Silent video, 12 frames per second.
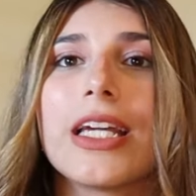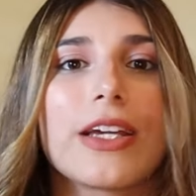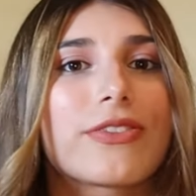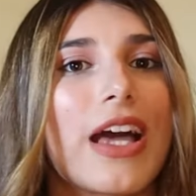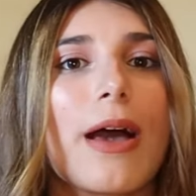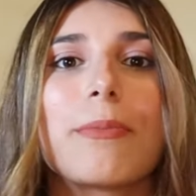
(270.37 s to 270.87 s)

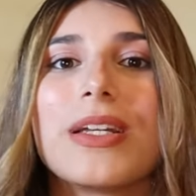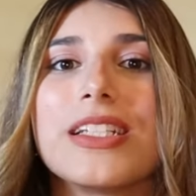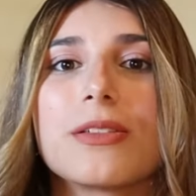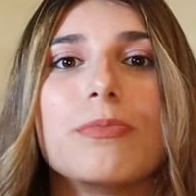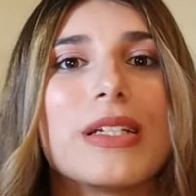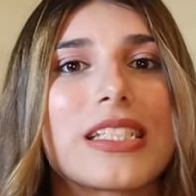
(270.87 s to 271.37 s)
If that
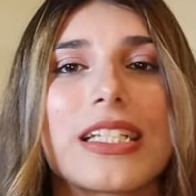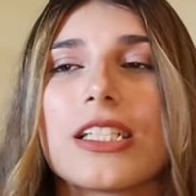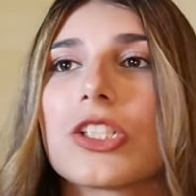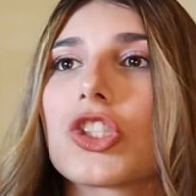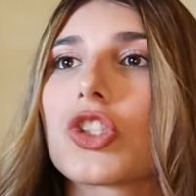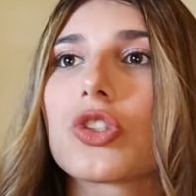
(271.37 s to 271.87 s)
means
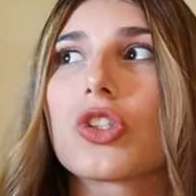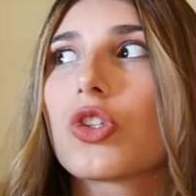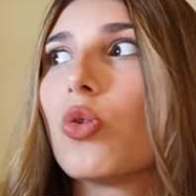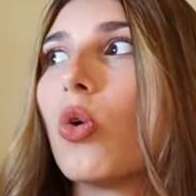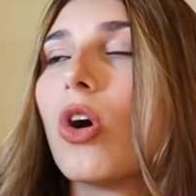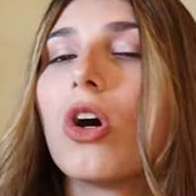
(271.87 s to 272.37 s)
missing school,
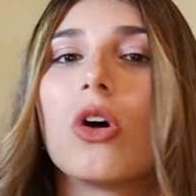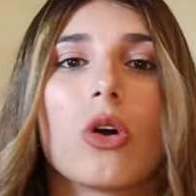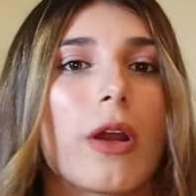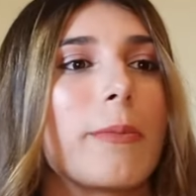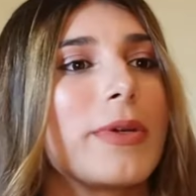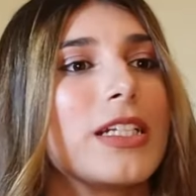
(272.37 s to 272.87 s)
school
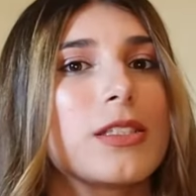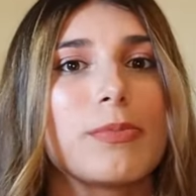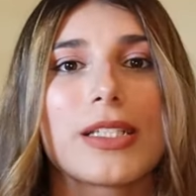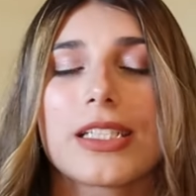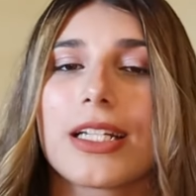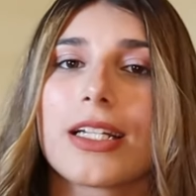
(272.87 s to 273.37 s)
or it means
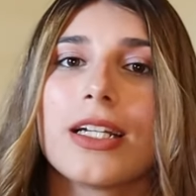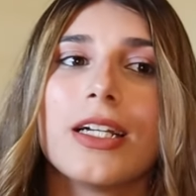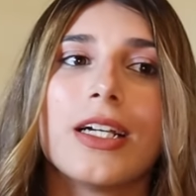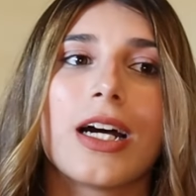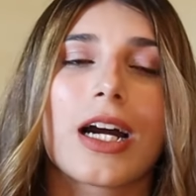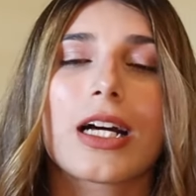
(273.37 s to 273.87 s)
missing
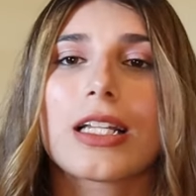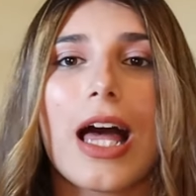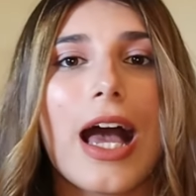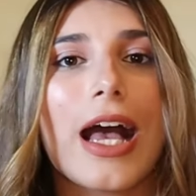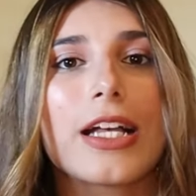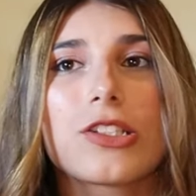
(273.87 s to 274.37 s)
a
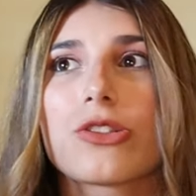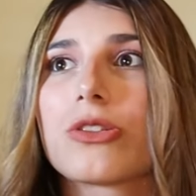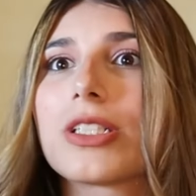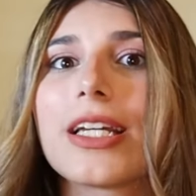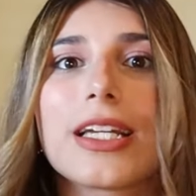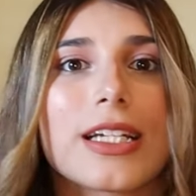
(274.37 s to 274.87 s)
class
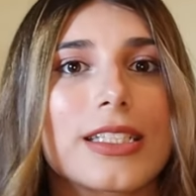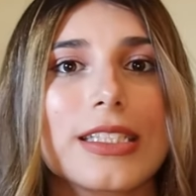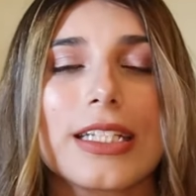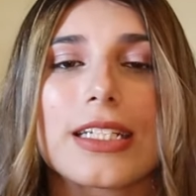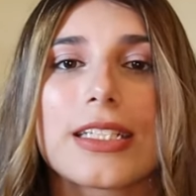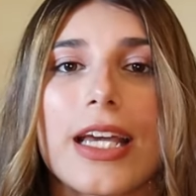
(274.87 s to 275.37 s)
or taking a
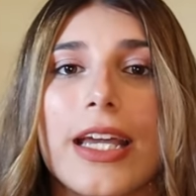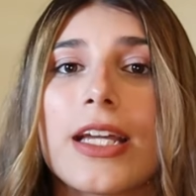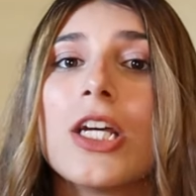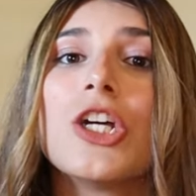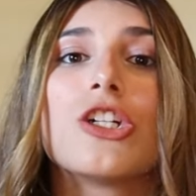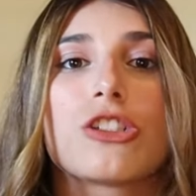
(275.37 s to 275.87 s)
sick
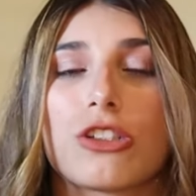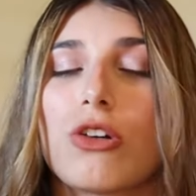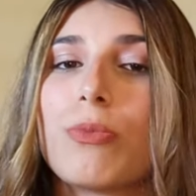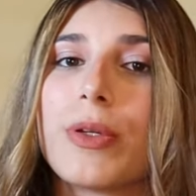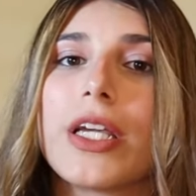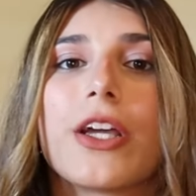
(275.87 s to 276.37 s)
day,
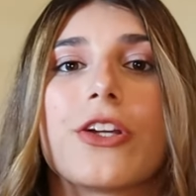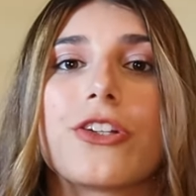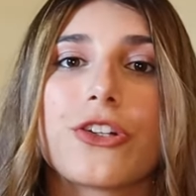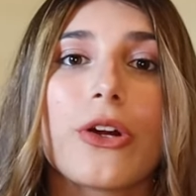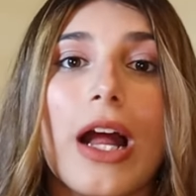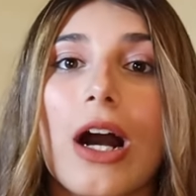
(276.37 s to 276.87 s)
so be it.
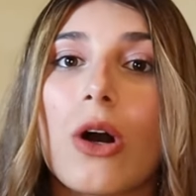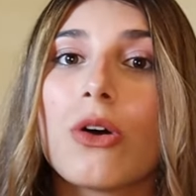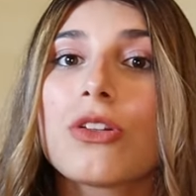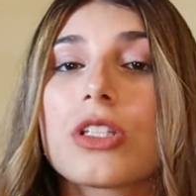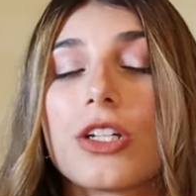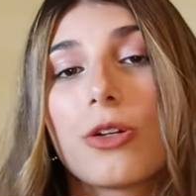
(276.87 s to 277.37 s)
Your
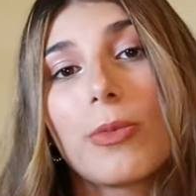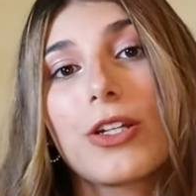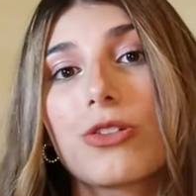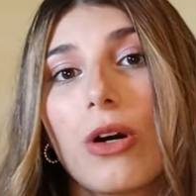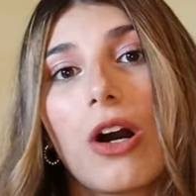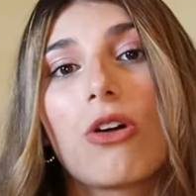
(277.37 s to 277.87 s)
health and your
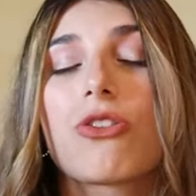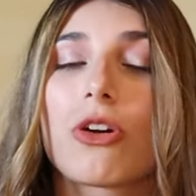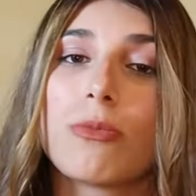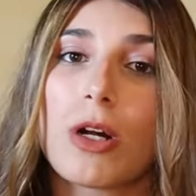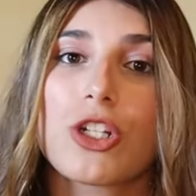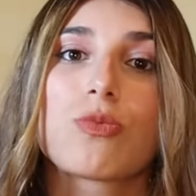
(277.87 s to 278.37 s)
mental health
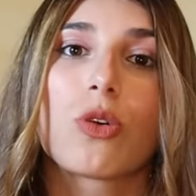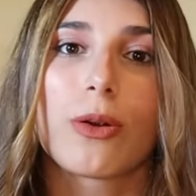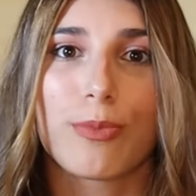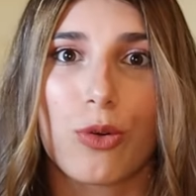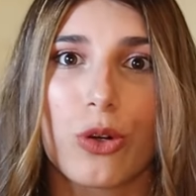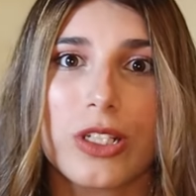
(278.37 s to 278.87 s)
are much
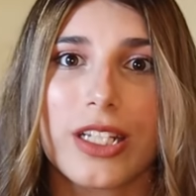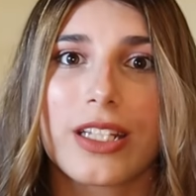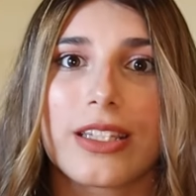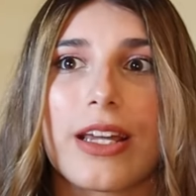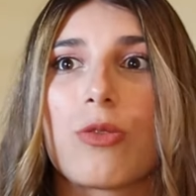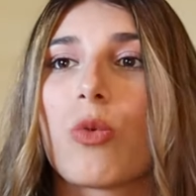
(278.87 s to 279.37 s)
more
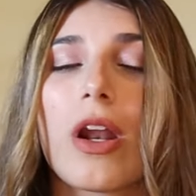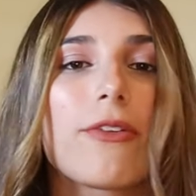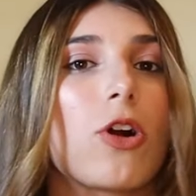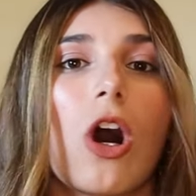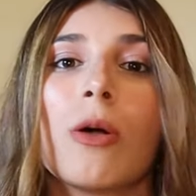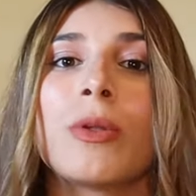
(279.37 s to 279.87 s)
important than
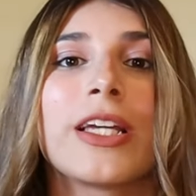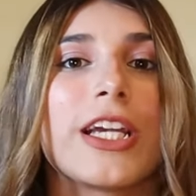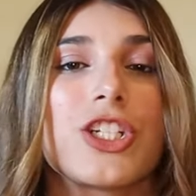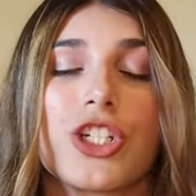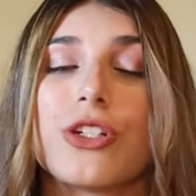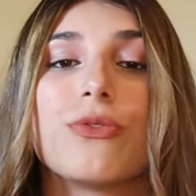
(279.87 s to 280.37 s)
whatever
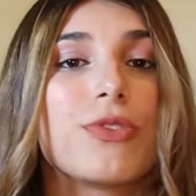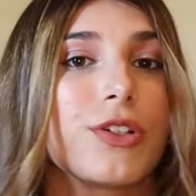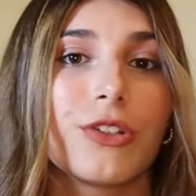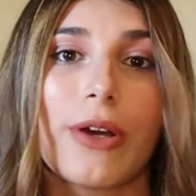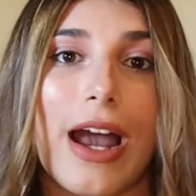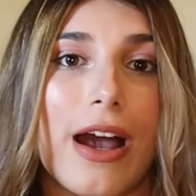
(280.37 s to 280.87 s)
obligation you
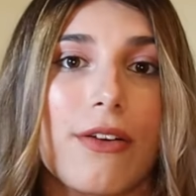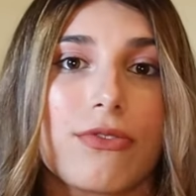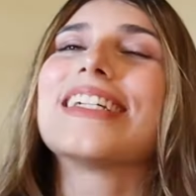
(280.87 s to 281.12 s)
feel you have.